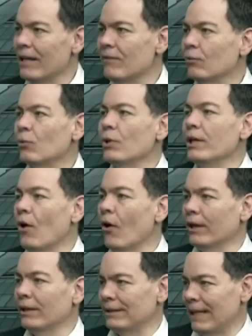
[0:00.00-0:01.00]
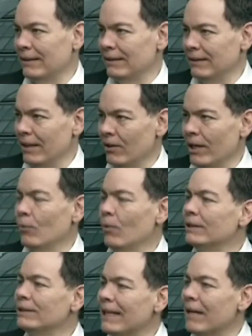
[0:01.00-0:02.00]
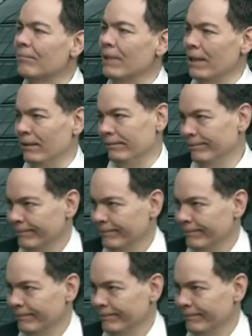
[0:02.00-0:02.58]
they've re-architected the internet. What does that mean?